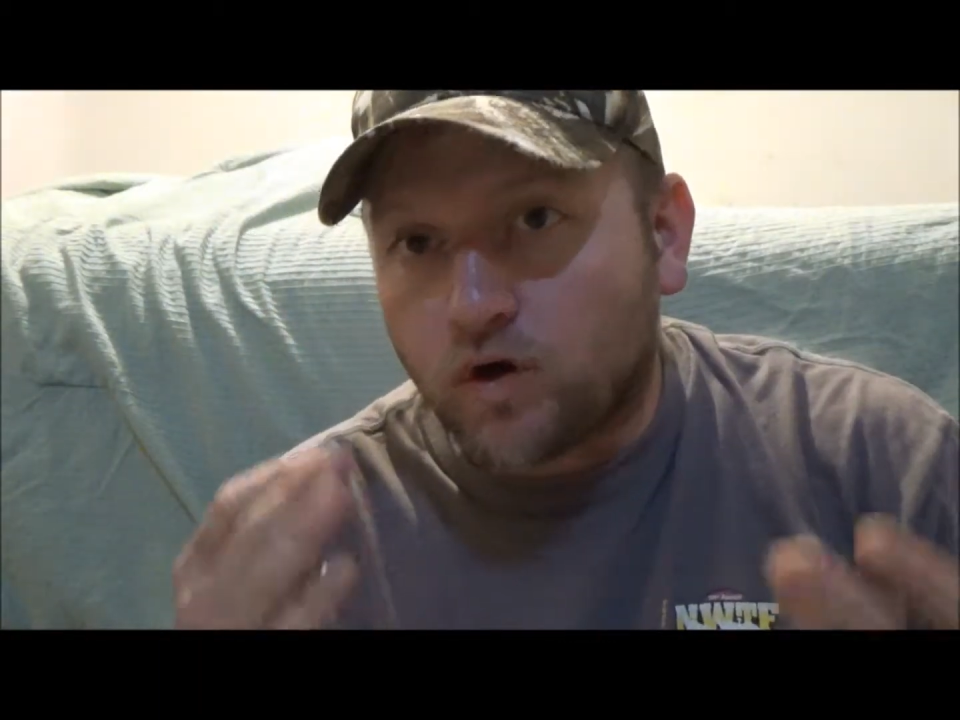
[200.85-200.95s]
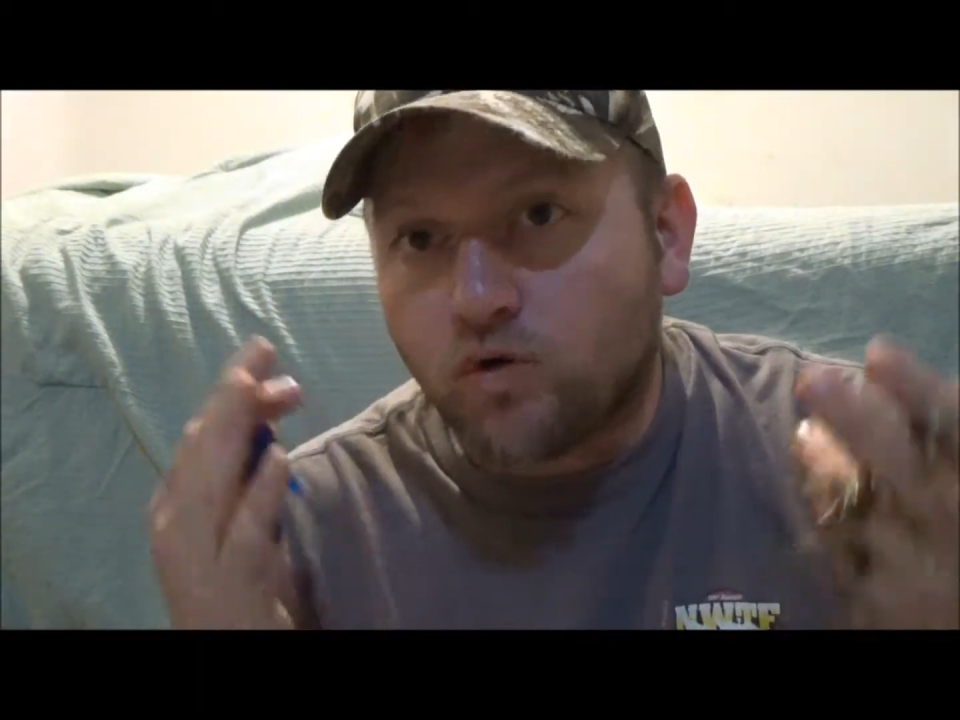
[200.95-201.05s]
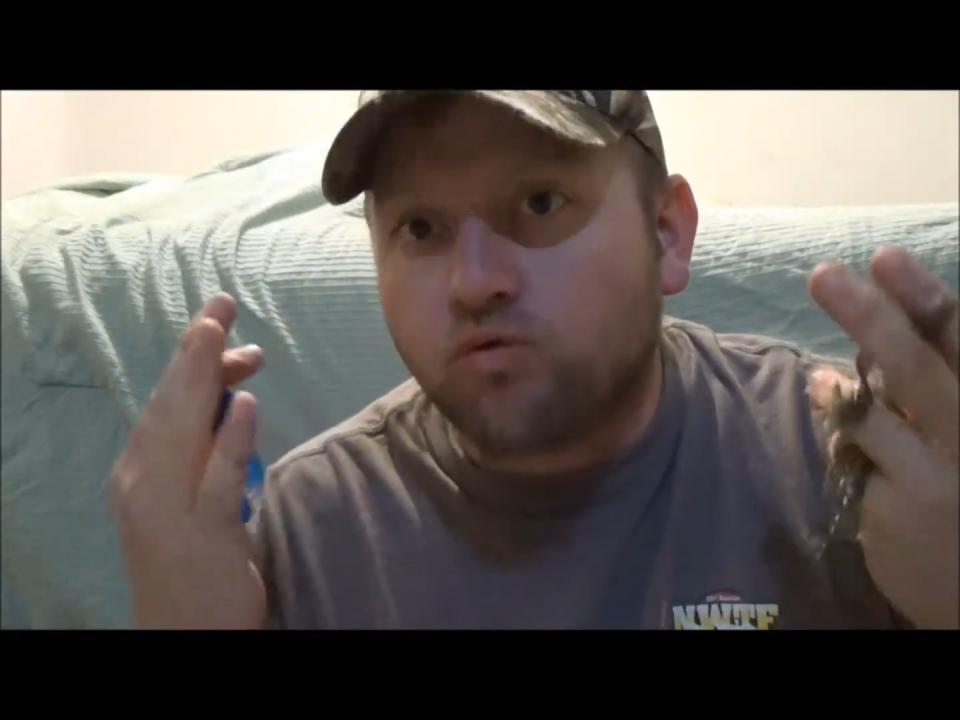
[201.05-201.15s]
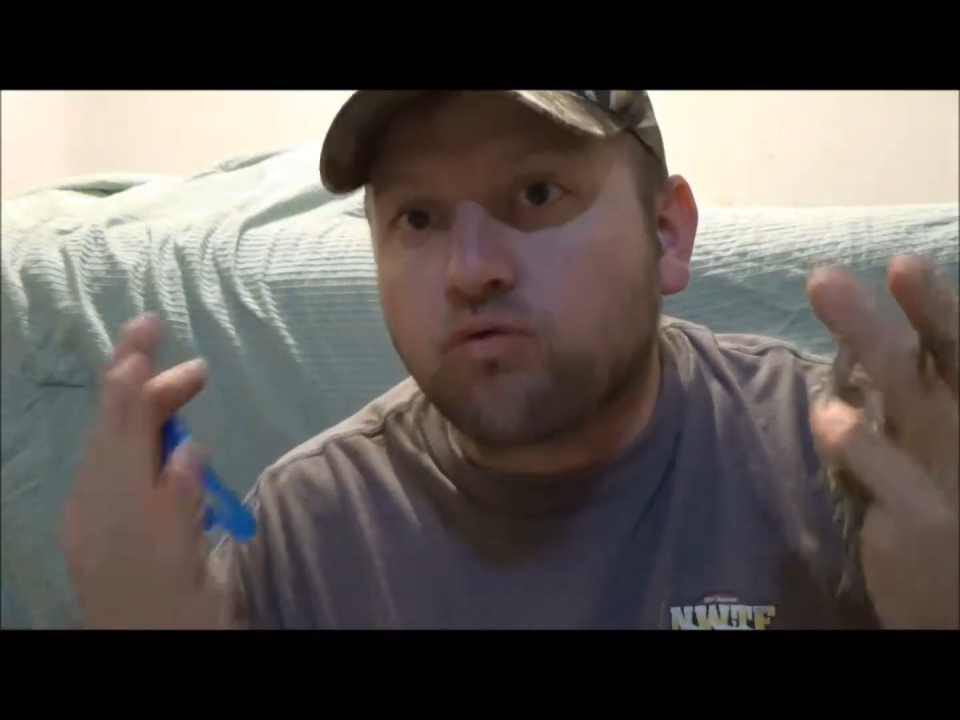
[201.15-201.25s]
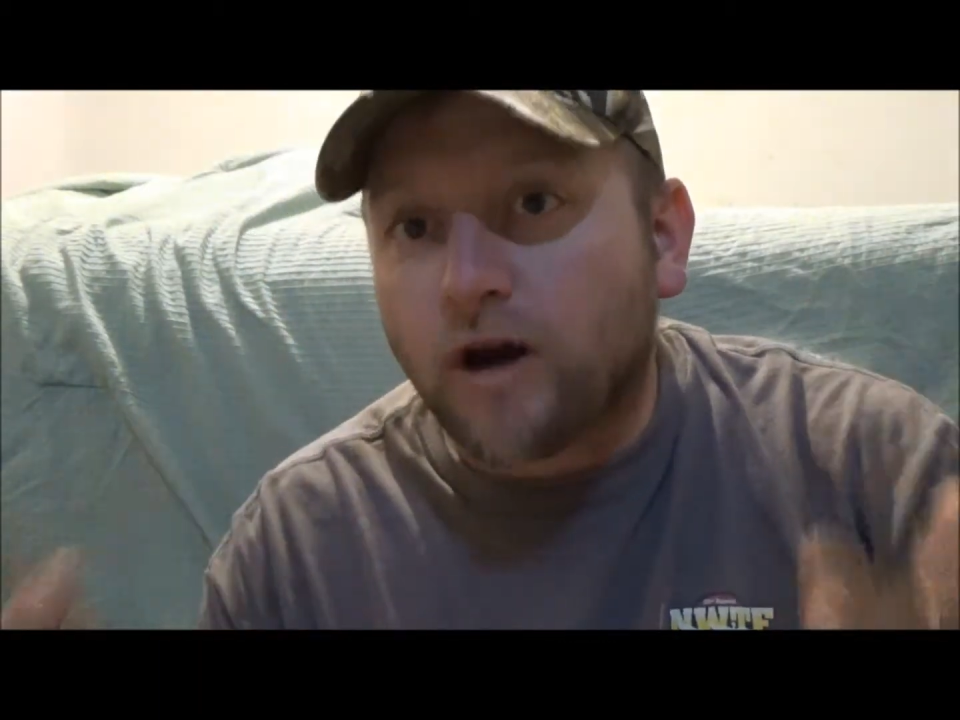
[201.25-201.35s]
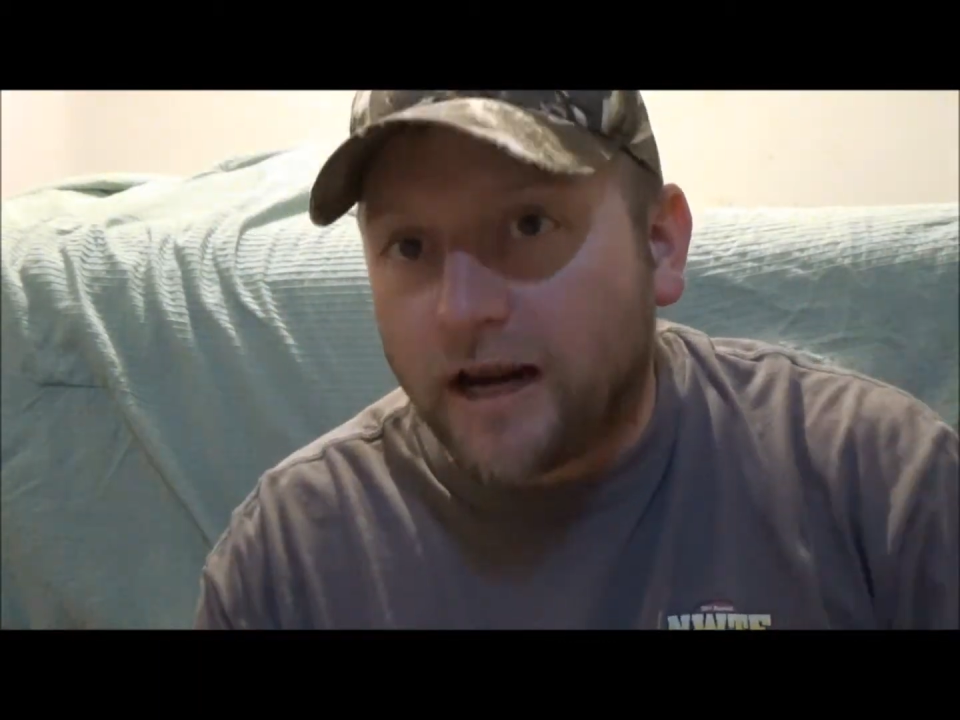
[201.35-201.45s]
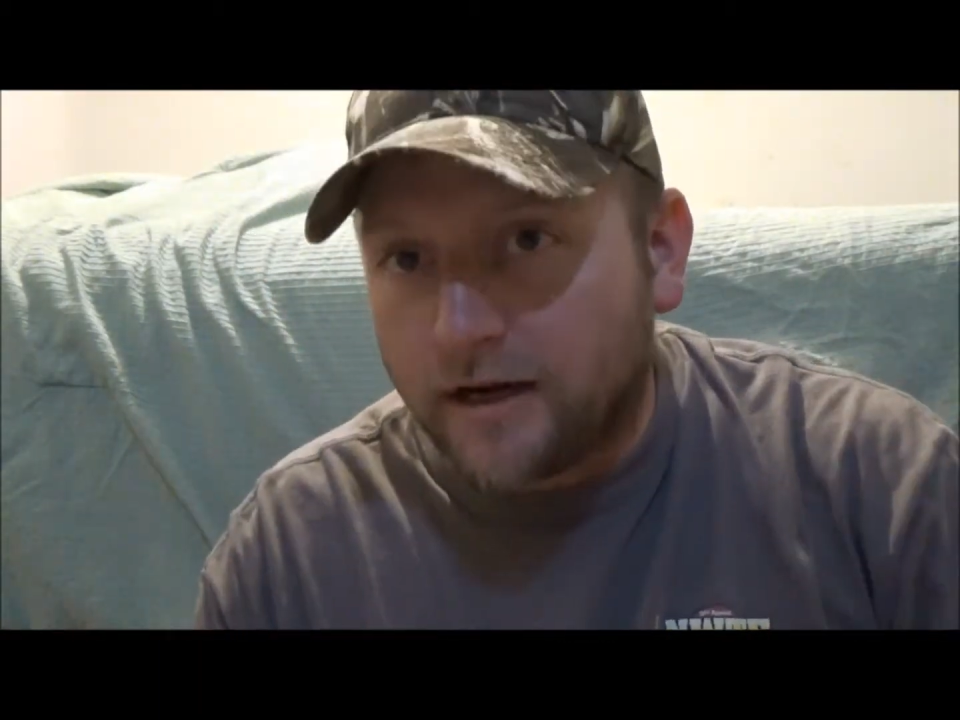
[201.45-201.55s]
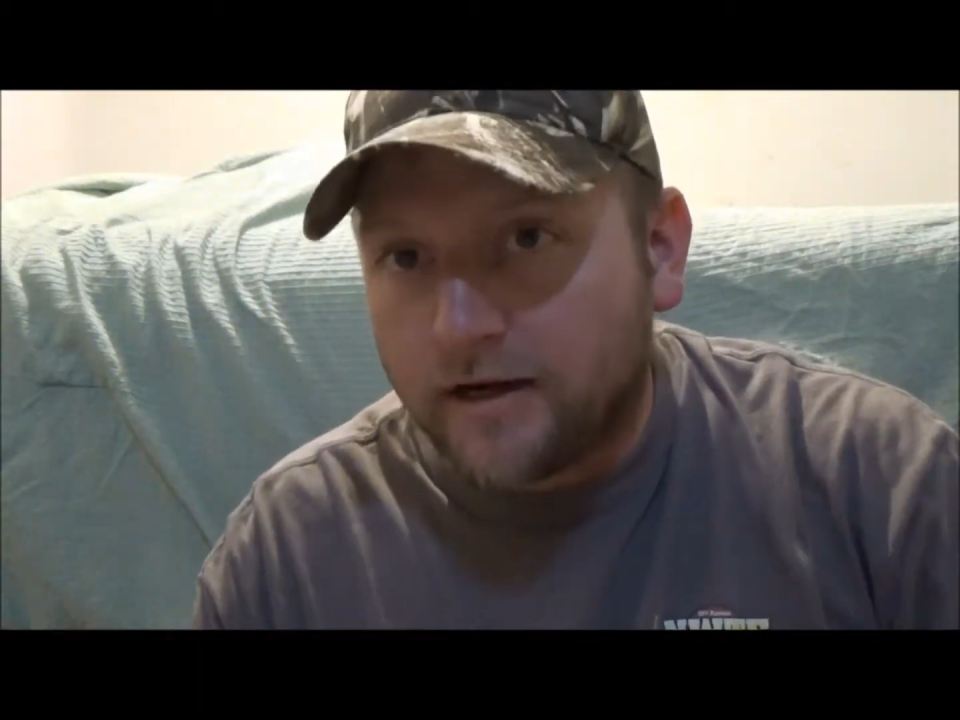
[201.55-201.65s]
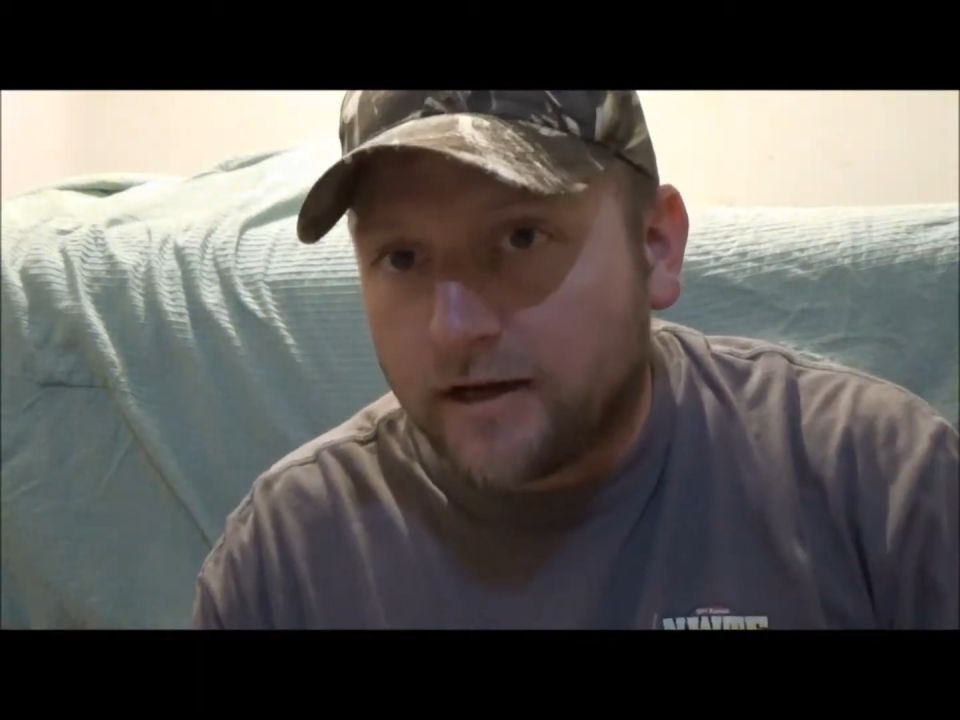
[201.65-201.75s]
great